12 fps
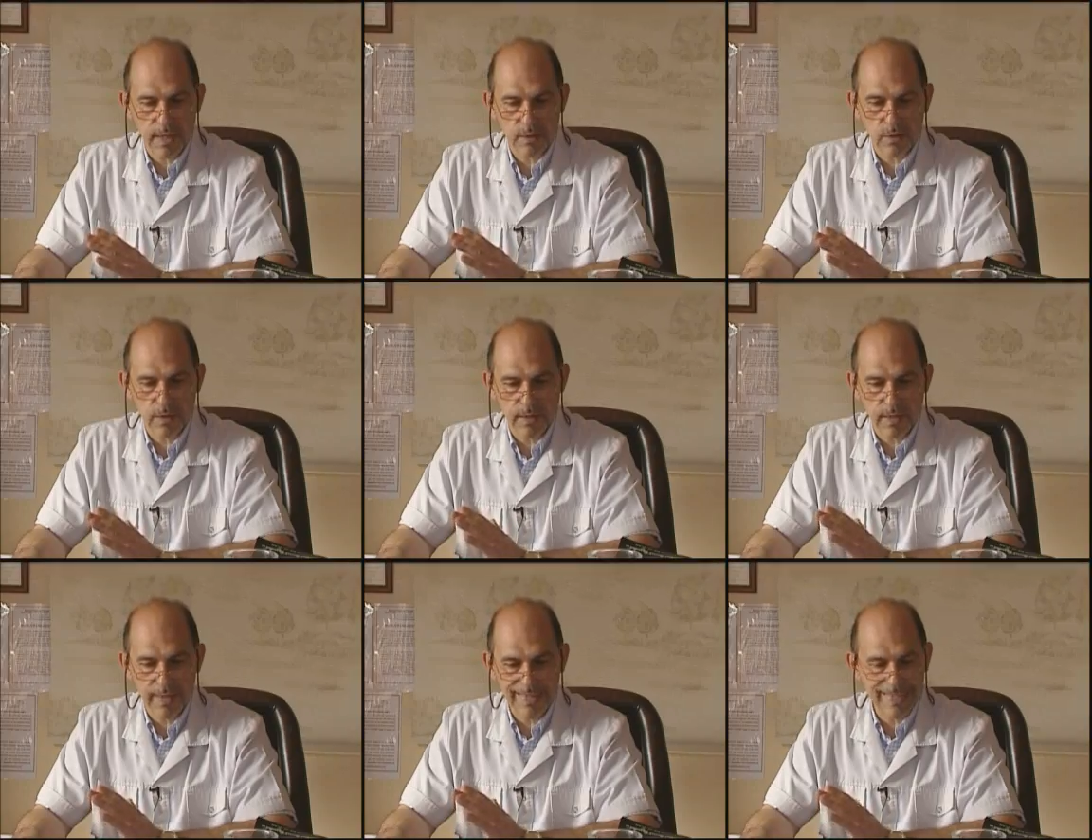
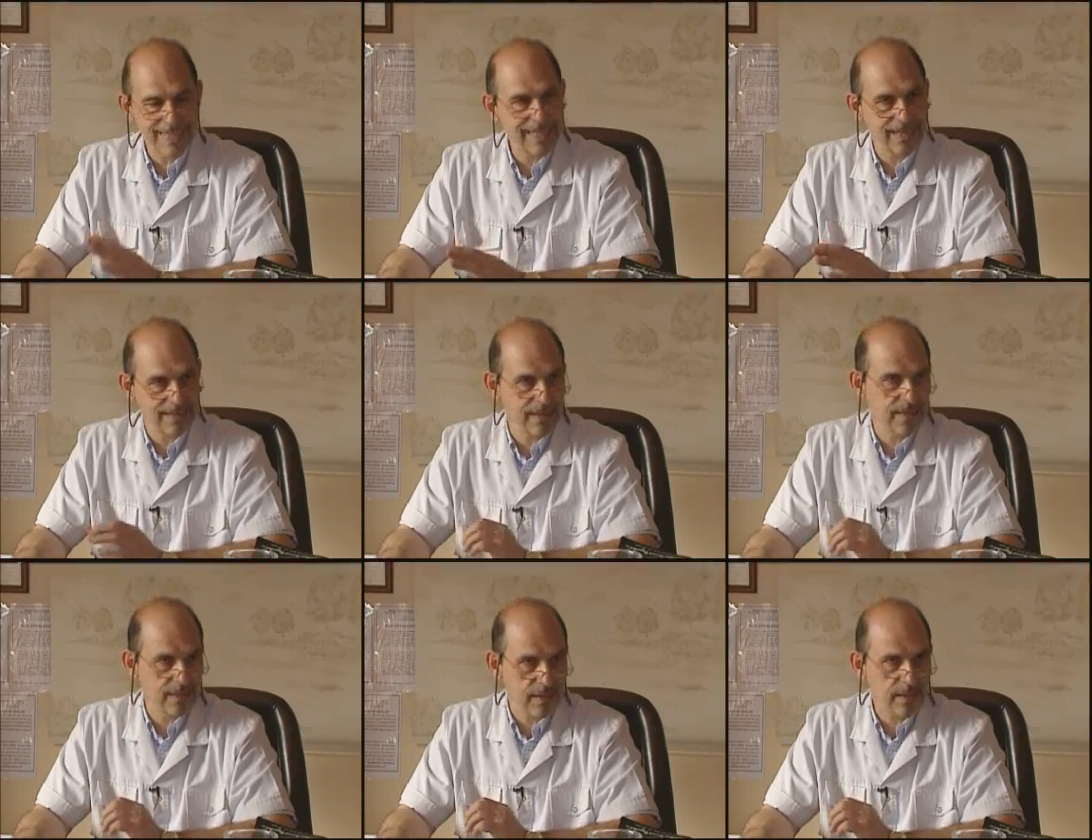actually an
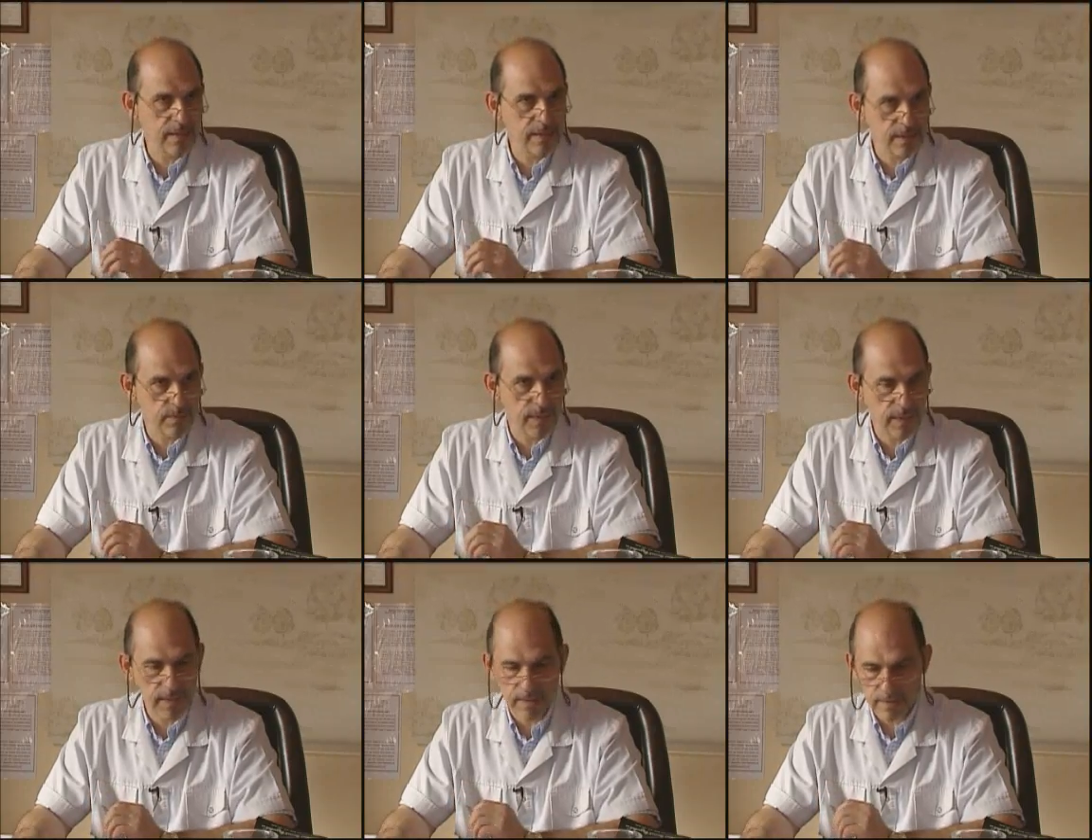insecticide that has
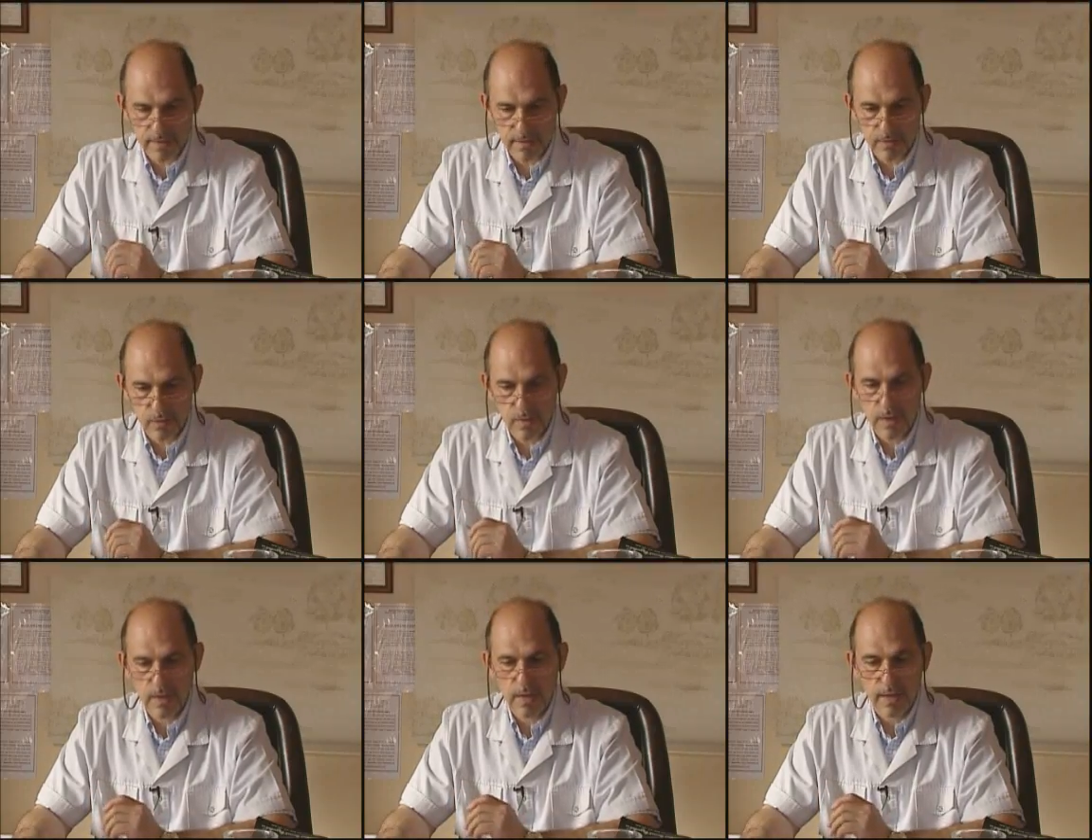been linked to
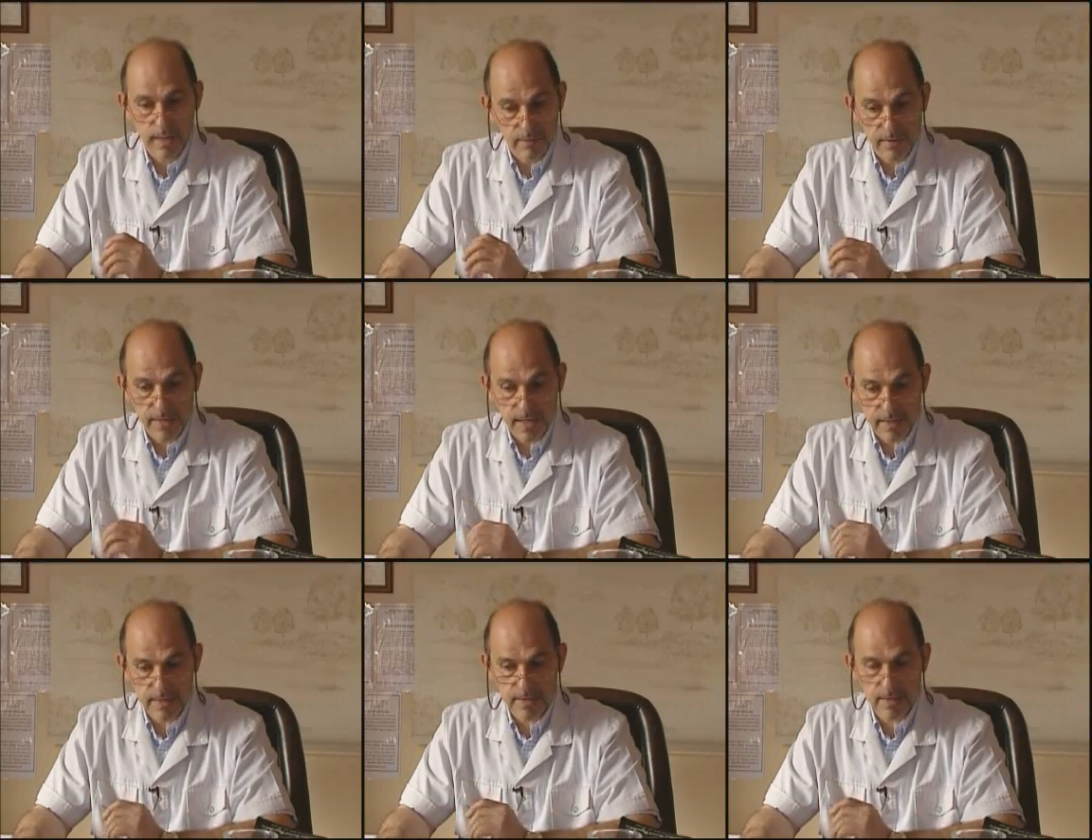liver
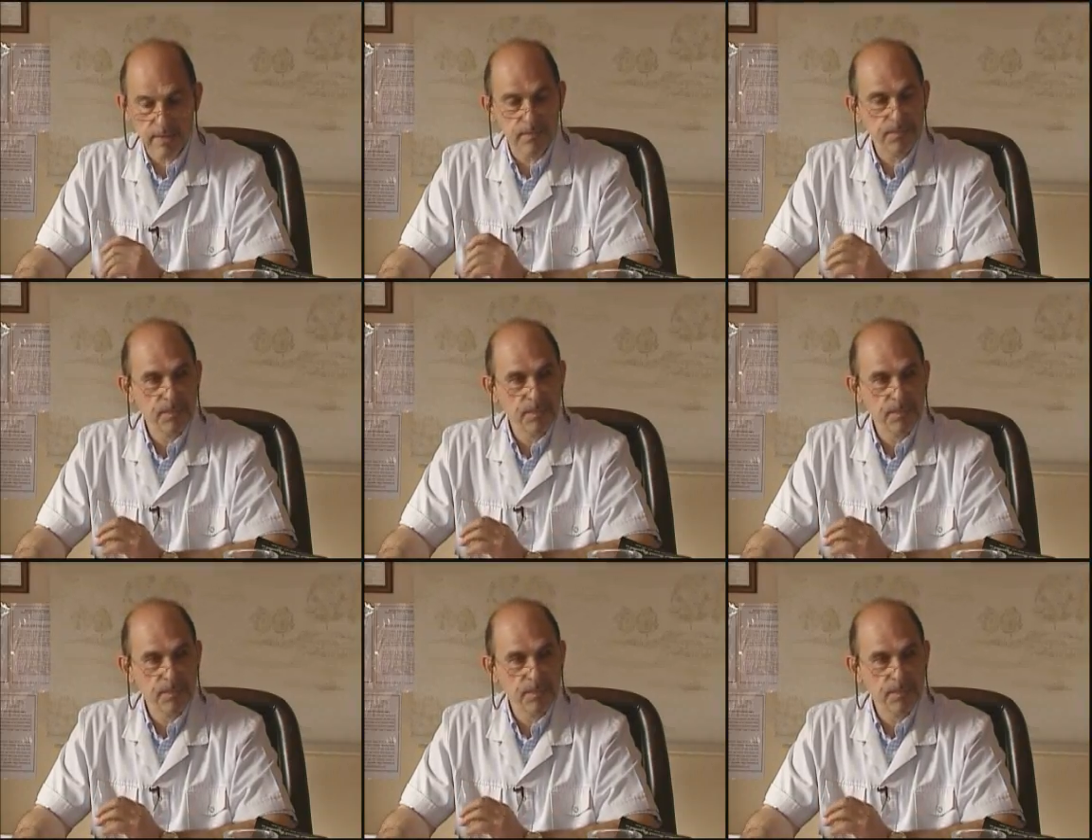cancer.